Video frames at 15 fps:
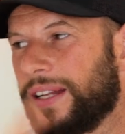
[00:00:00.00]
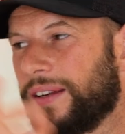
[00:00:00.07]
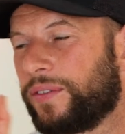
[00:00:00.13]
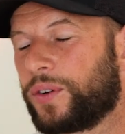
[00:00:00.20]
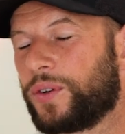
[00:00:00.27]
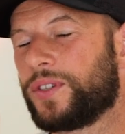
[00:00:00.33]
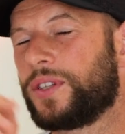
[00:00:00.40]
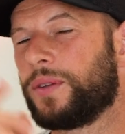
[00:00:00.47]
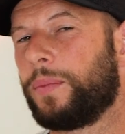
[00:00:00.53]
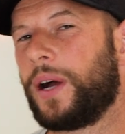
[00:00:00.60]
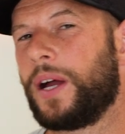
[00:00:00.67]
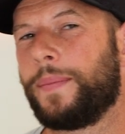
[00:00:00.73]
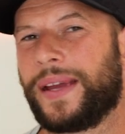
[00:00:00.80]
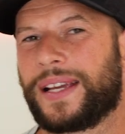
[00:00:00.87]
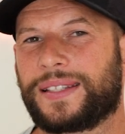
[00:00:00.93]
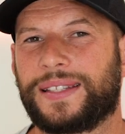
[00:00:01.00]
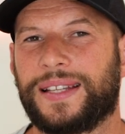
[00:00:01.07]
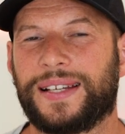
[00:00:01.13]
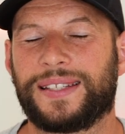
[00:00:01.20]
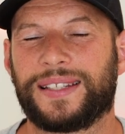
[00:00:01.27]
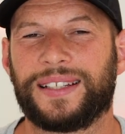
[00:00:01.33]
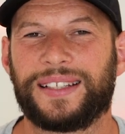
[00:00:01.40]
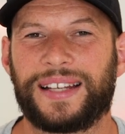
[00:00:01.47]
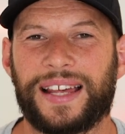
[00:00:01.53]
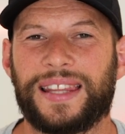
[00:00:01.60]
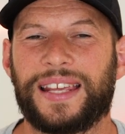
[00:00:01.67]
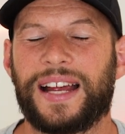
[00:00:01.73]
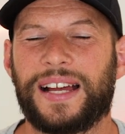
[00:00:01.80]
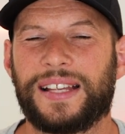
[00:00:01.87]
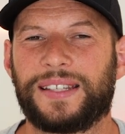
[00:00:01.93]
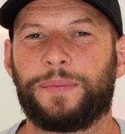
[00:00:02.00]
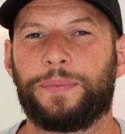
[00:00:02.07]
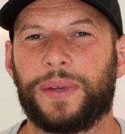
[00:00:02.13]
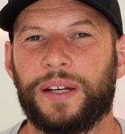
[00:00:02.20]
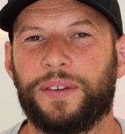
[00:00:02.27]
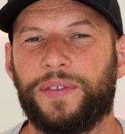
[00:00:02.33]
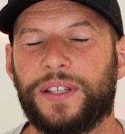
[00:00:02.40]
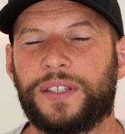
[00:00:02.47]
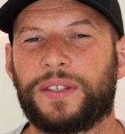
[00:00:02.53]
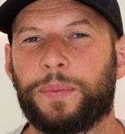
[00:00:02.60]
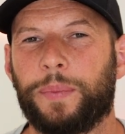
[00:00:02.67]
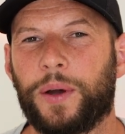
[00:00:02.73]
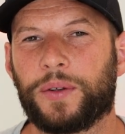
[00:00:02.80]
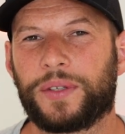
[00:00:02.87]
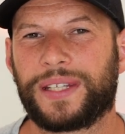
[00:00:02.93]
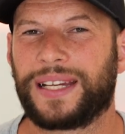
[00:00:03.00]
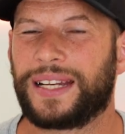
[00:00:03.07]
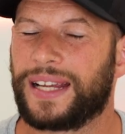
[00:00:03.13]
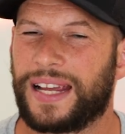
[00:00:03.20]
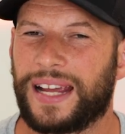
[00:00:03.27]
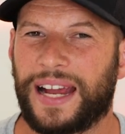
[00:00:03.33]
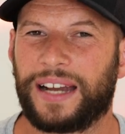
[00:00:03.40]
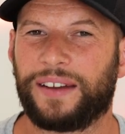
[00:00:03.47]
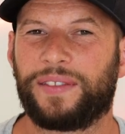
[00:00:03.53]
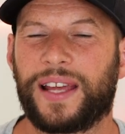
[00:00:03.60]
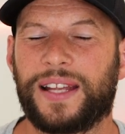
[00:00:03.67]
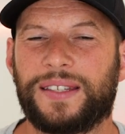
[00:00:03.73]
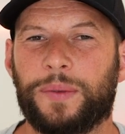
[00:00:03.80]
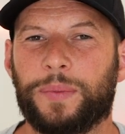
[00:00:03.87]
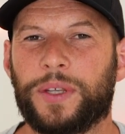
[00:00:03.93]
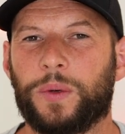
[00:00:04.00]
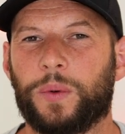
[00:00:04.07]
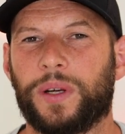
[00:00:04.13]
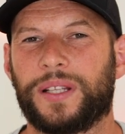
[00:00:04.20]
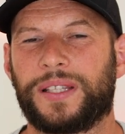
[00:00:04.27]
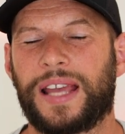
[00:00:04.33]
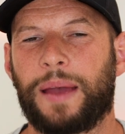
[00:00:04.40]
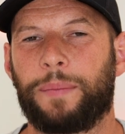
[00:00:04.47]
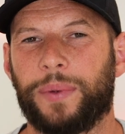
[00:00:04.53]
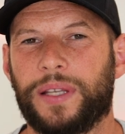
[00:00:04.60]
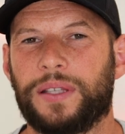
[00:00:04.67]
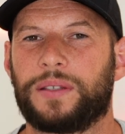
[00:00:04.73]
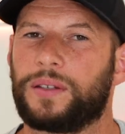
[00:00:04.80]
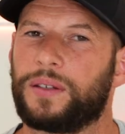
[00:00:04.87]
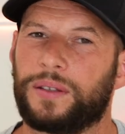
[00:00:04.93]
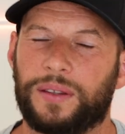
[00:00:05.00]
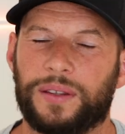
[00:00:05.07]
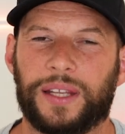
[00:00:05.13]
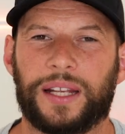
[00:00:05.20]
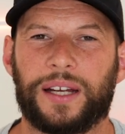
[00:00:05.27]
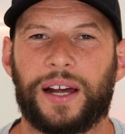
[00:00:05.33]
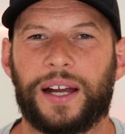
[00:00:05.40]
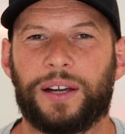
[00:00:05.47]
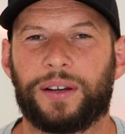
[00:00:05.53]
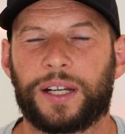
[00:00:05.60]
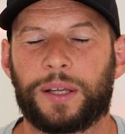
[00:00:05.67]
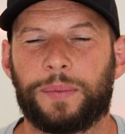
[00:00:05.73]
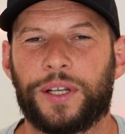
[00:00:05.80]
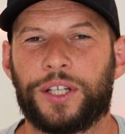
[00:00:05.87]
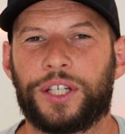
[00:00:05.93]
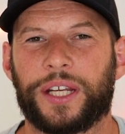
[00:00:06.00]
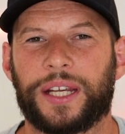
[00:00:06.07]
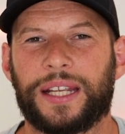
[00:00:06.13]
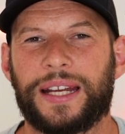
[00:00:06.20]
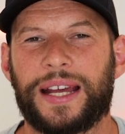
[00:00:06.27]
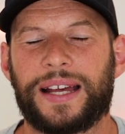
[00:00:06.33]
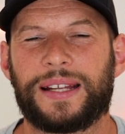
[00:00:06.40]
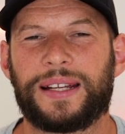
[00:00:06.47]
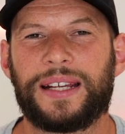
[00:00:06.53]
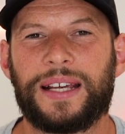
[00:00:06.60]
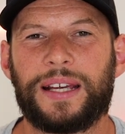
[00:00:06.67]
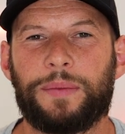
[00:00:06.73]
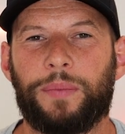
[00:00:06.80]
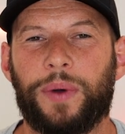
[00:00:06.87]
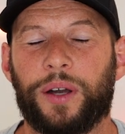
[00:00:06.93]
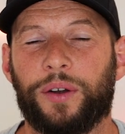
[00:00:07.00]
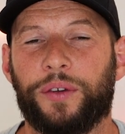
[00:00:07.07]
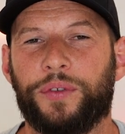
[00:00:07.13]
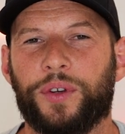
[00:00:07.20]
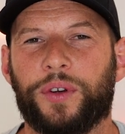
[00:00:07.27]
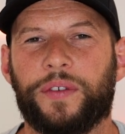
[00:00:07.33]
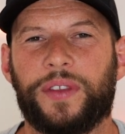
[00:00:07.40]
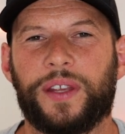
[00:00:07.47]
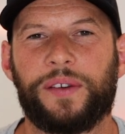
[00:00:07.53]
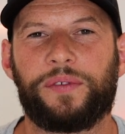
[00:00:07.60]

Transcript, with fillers: and of course the Biomax doesn't. Now there are some benefits to pulsing and if that's something you want to tap into, then I recommend checking out my review of the